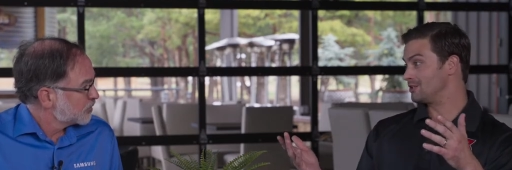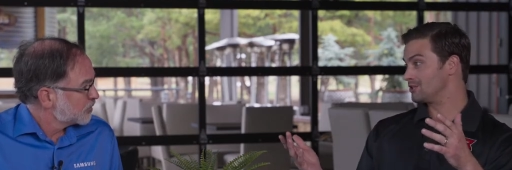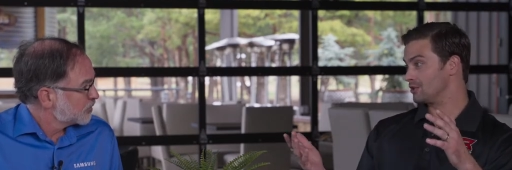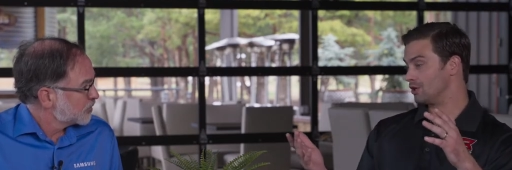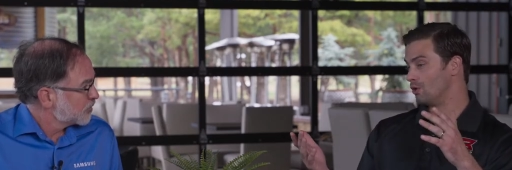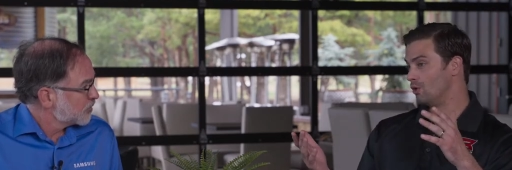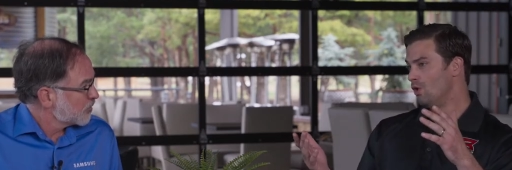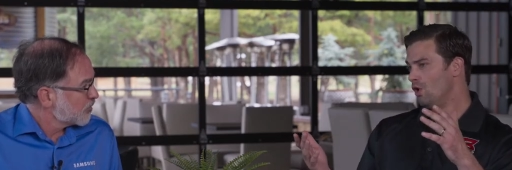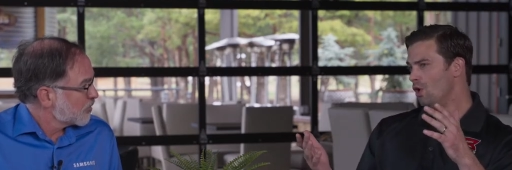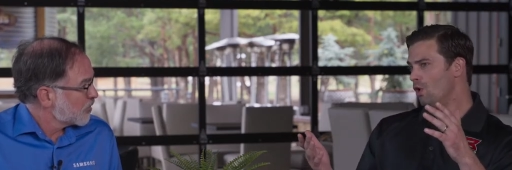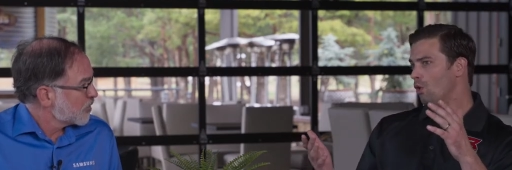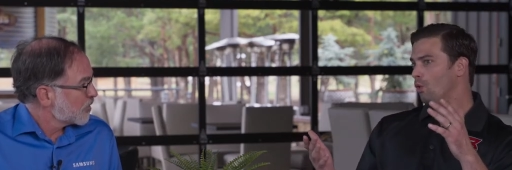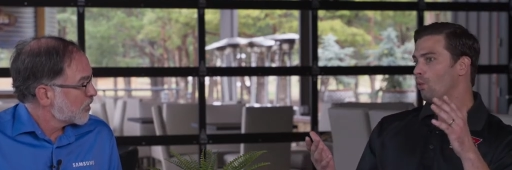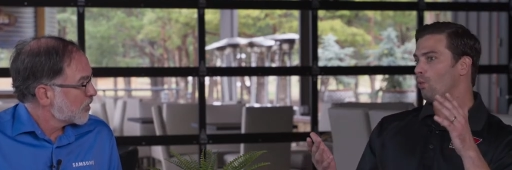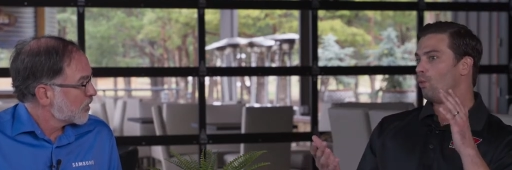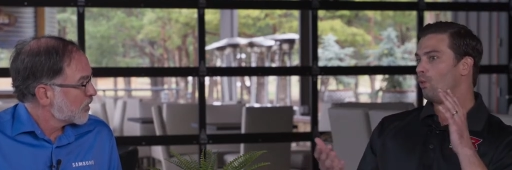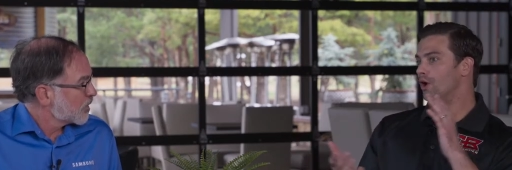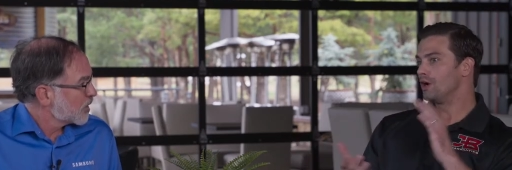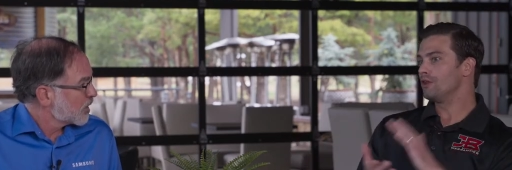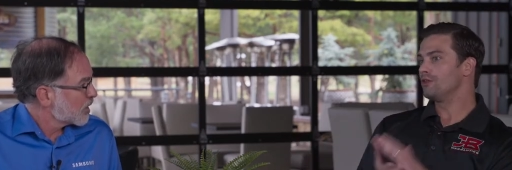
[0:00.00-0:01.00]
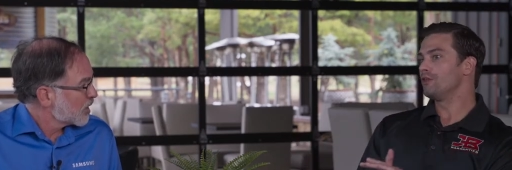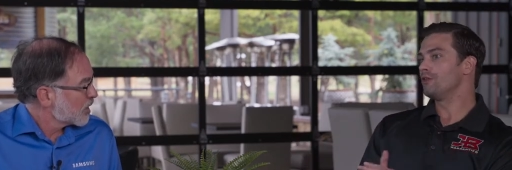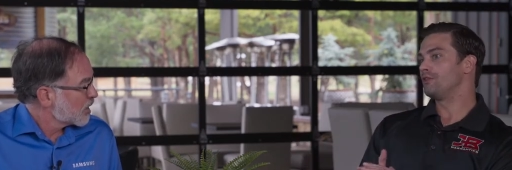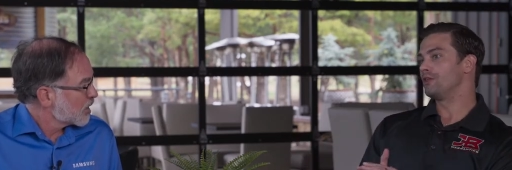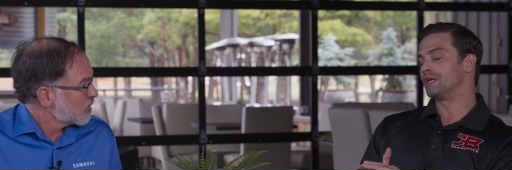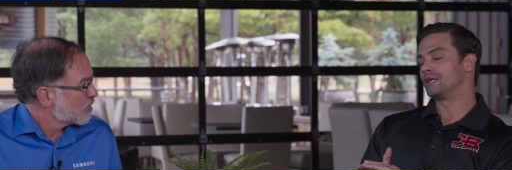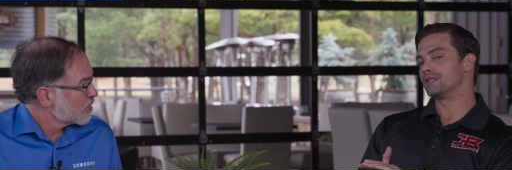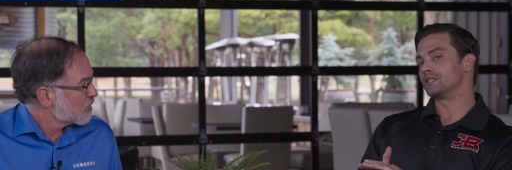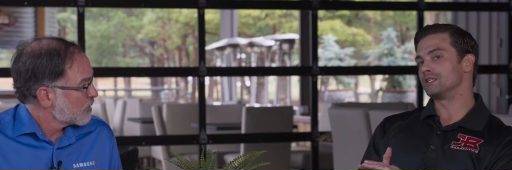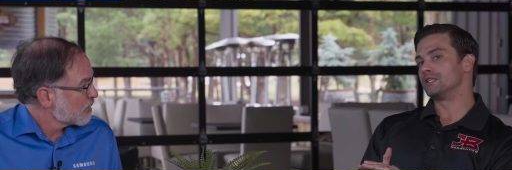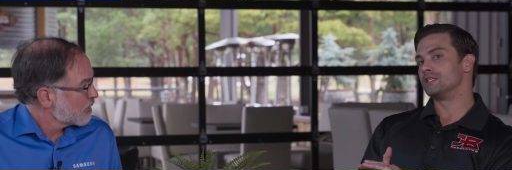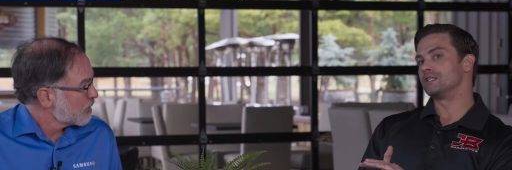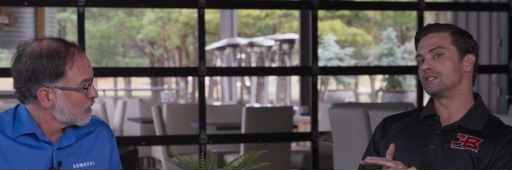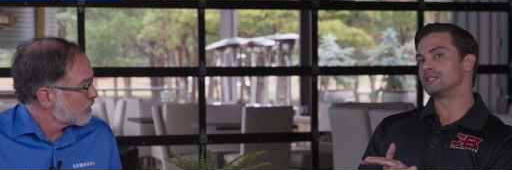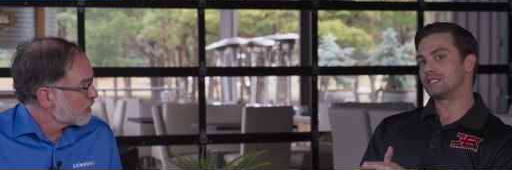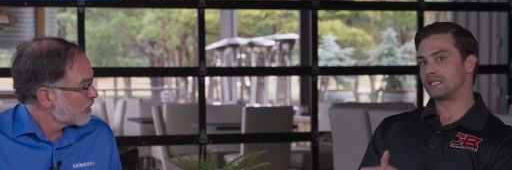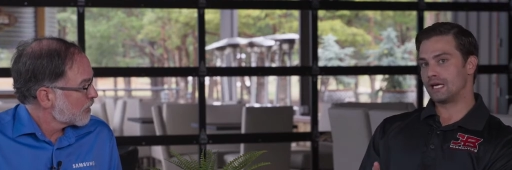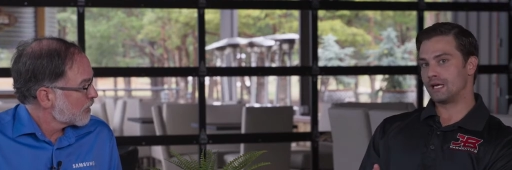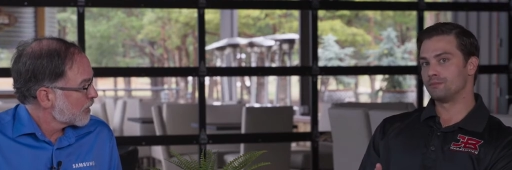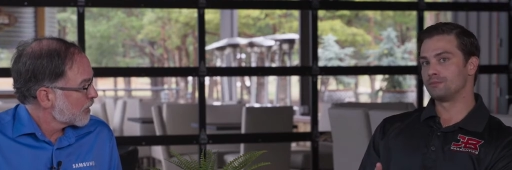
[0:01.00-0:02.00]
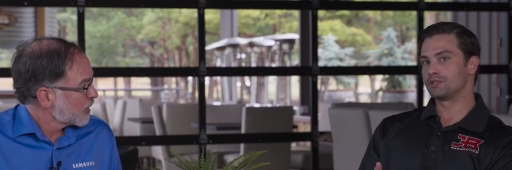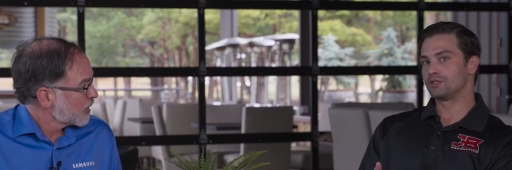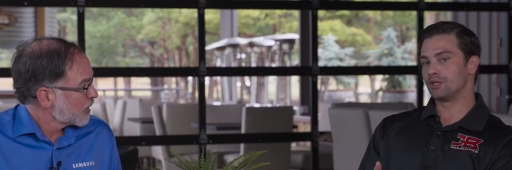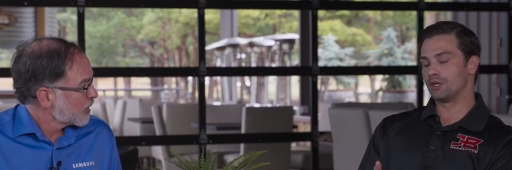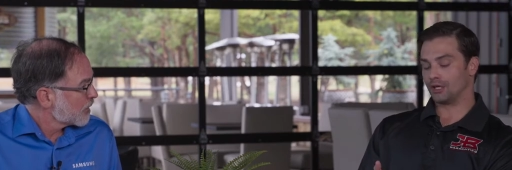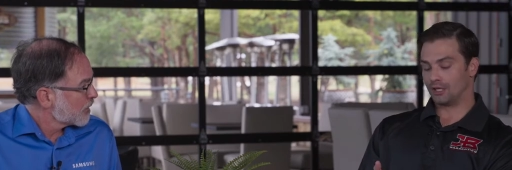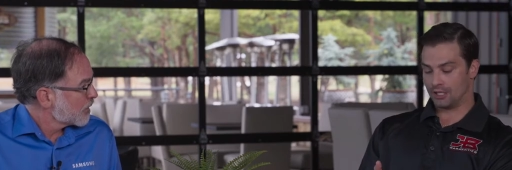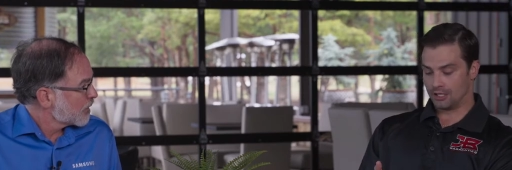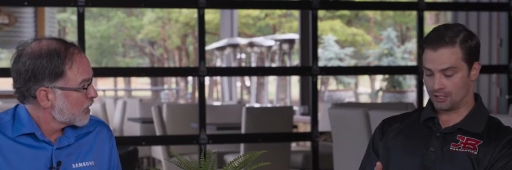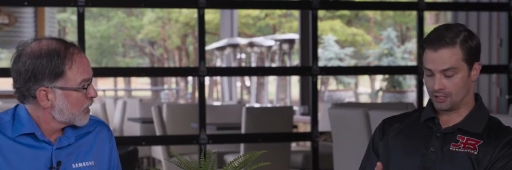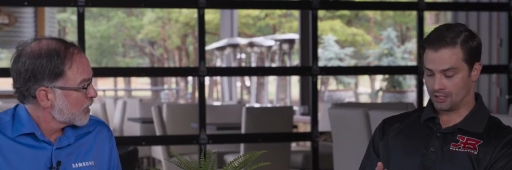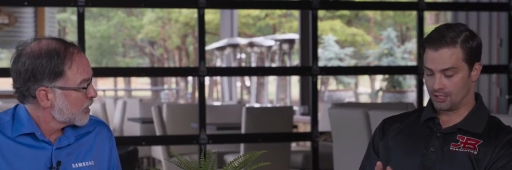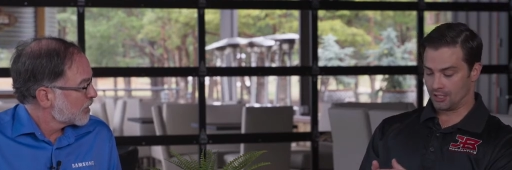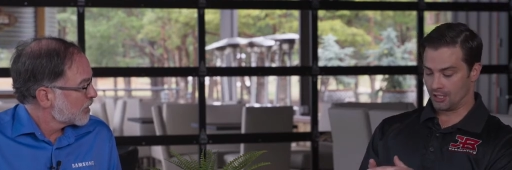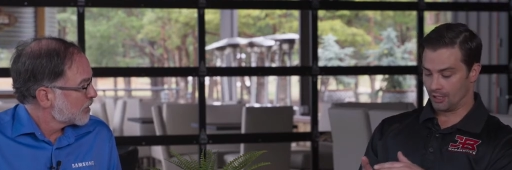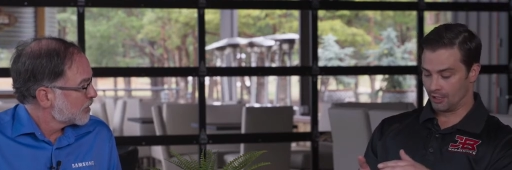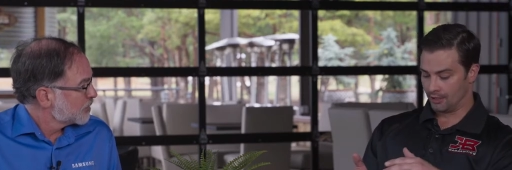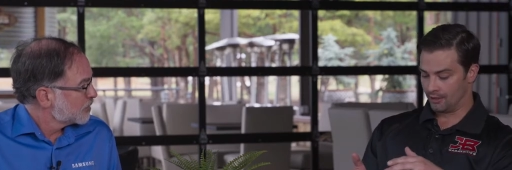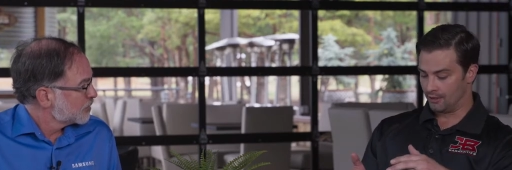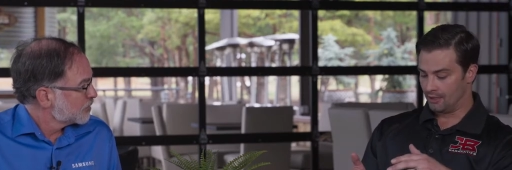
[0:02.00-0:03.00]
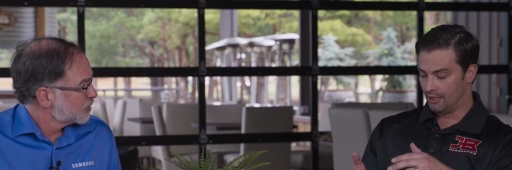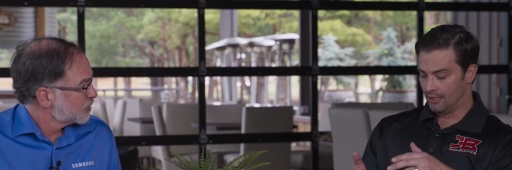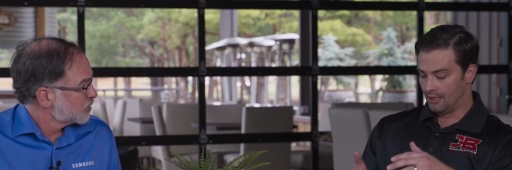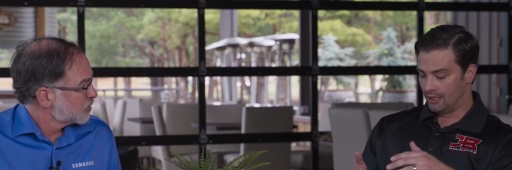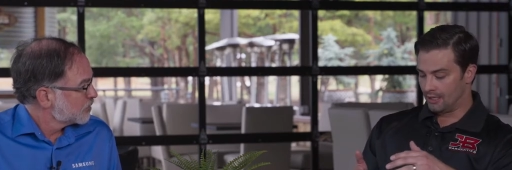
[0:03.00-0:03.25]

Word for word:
Speaker 1: So one of the things that Samsung has done